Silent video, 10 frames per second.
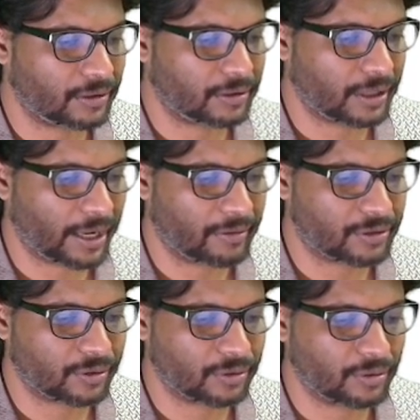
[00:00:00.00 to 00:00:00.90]
I will show
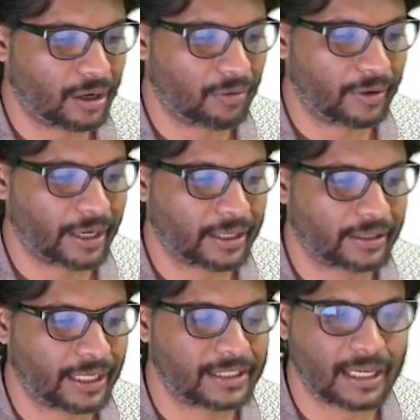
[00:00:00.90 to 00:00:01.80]
you how we can. There
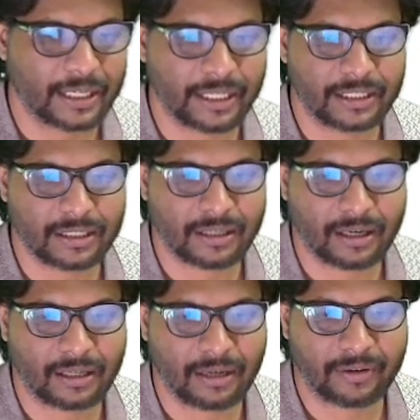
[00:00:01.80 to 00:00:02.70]
is an annotation called,
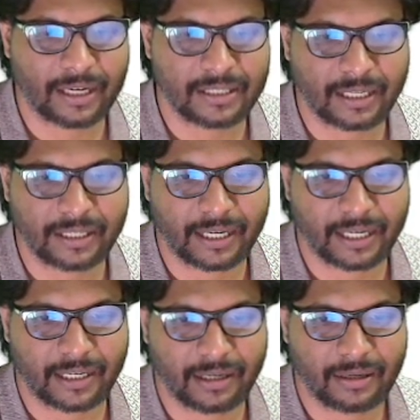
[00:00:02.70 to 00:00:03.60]
or we can say
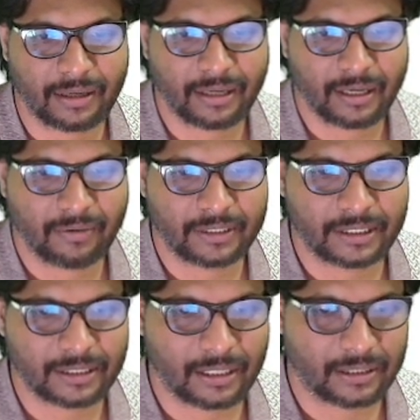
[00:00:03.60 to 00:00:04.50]
decorator, which is
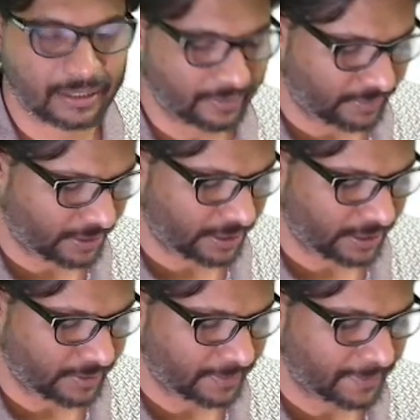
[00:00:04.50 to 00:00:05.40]
called defer here.
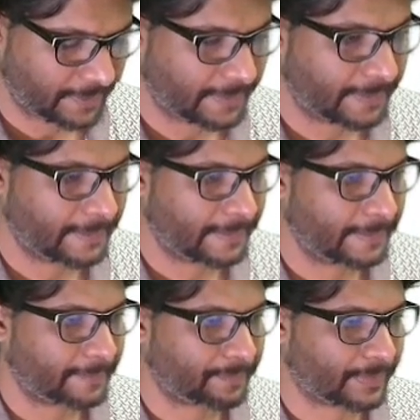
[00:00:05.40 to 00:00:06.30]

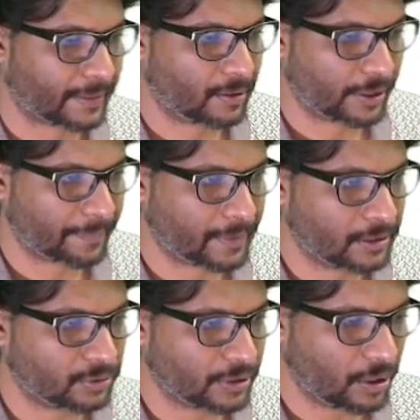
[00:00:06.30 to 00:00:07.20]
Okay.
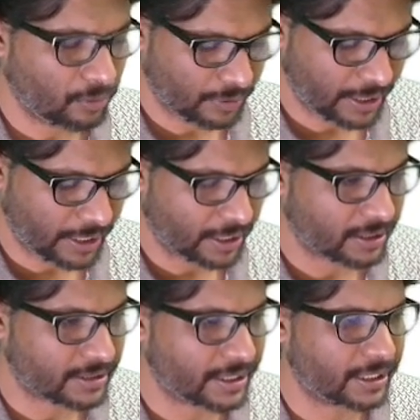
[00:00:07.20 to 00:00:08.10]
So now here,
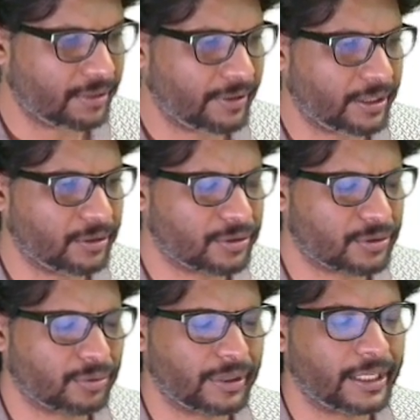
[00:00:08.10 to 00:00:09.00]
generally we used
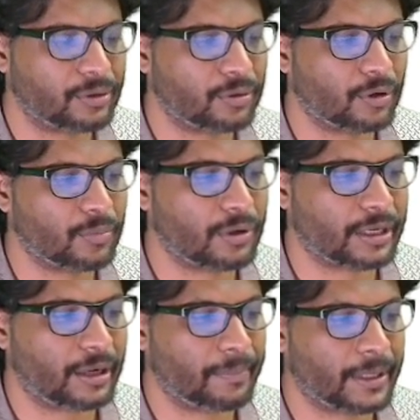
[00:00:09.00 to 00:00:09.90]
to include one more
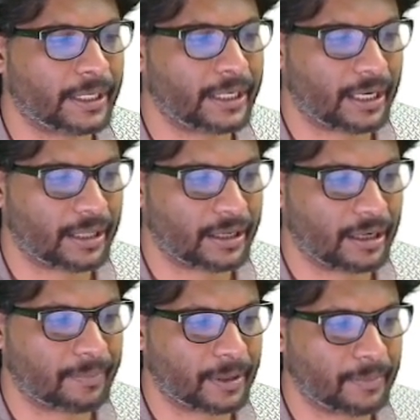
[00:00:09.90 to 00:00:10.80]
component in another
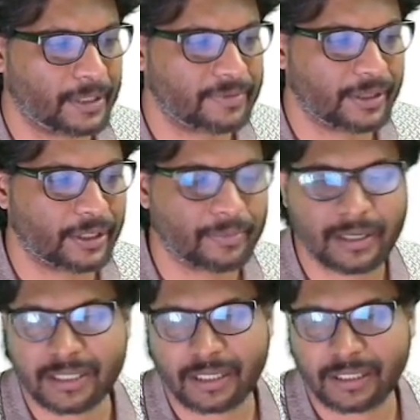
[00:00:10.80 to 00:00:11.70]
component, means we need to
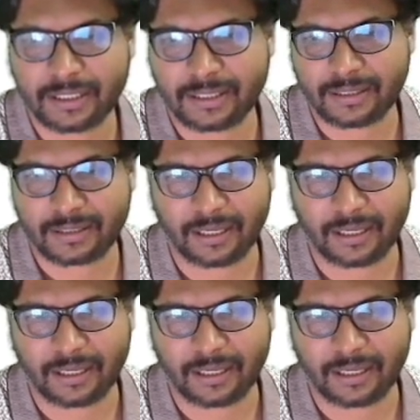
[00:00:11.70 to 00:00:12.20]
mention this